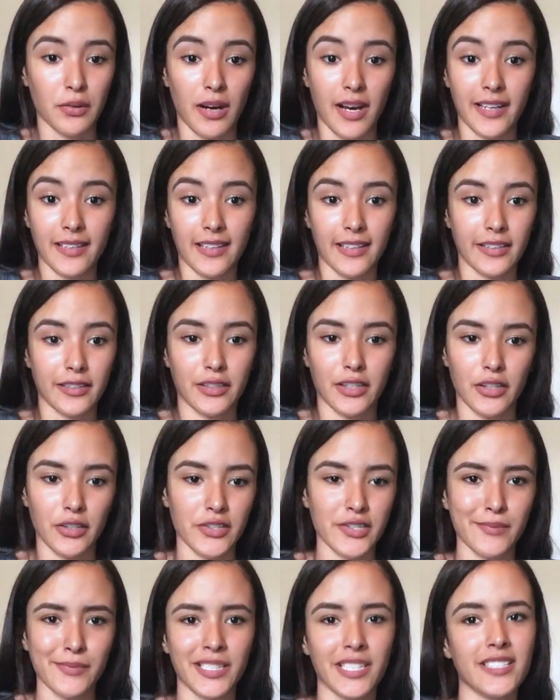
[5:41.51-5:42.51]
I like
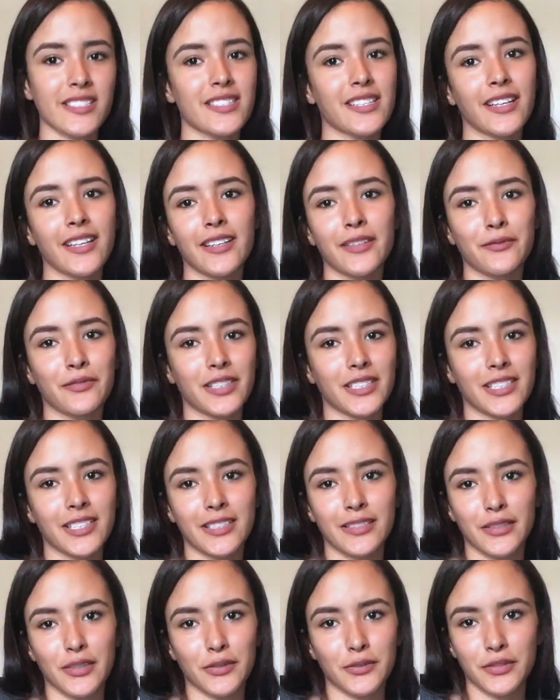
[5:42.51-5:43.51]
girls, because they
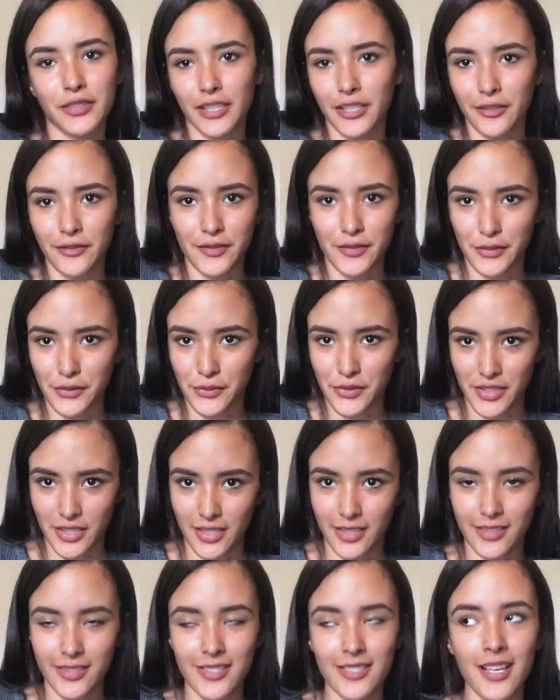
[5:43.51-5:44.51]
really don't give two
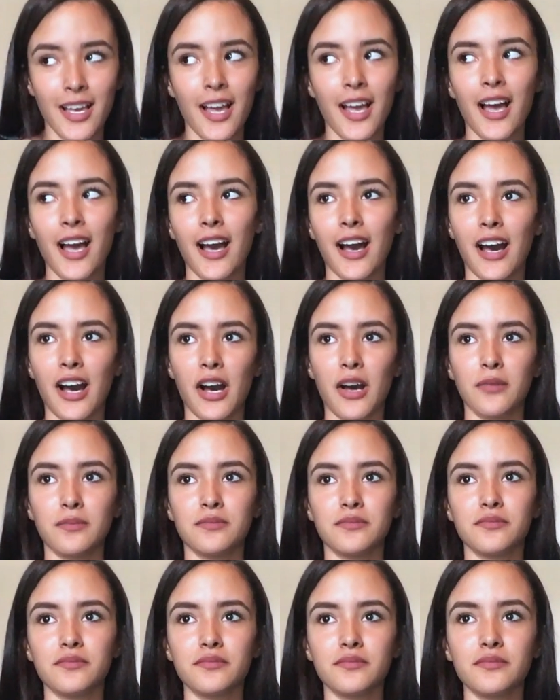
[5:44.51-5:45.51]
shits.
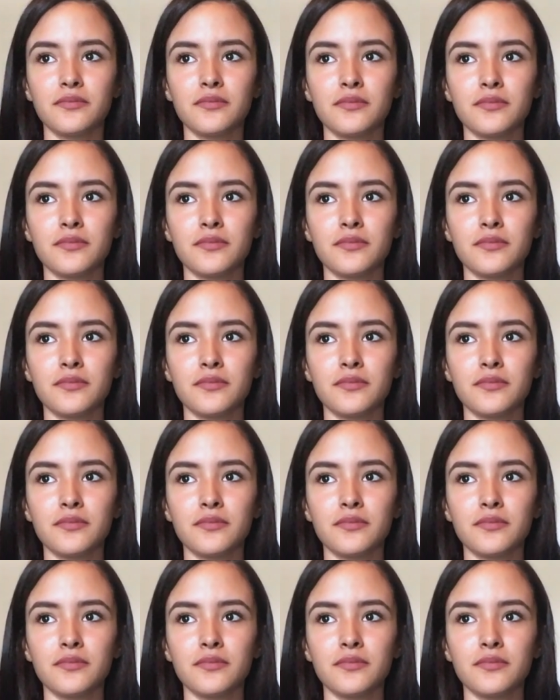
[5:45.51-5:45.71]
And